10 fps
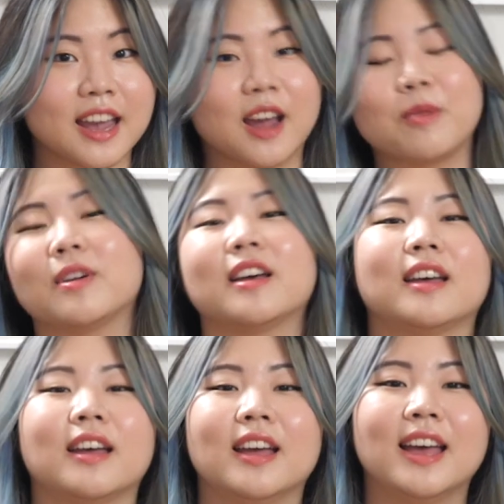of the
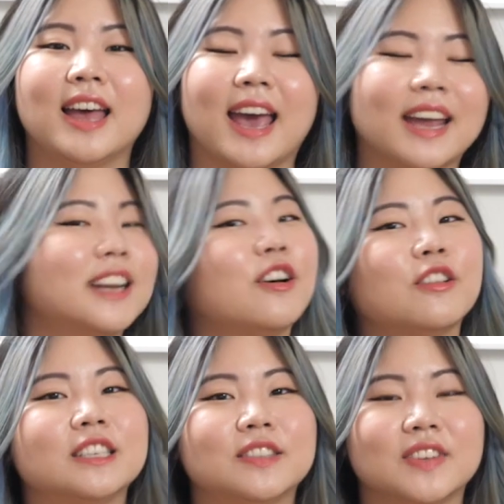camera, edit
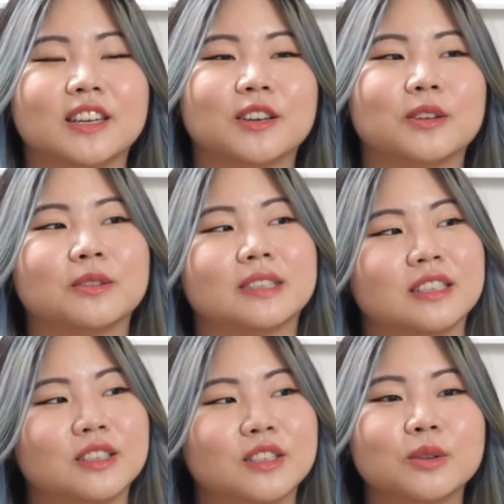all these videos
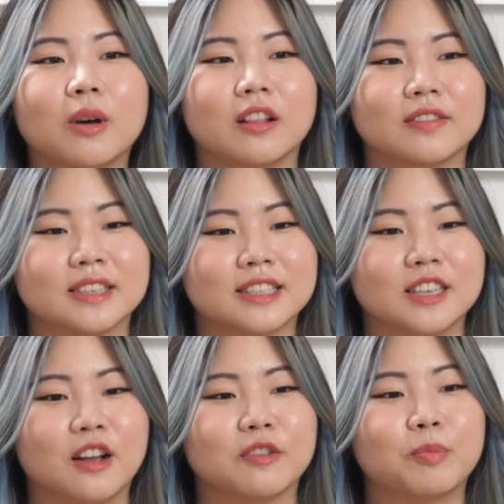and do all of this
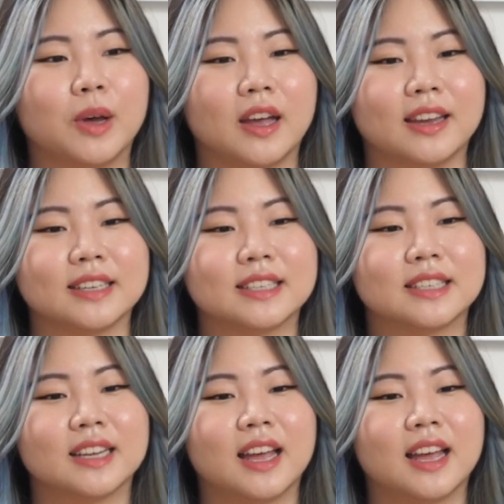stuff, but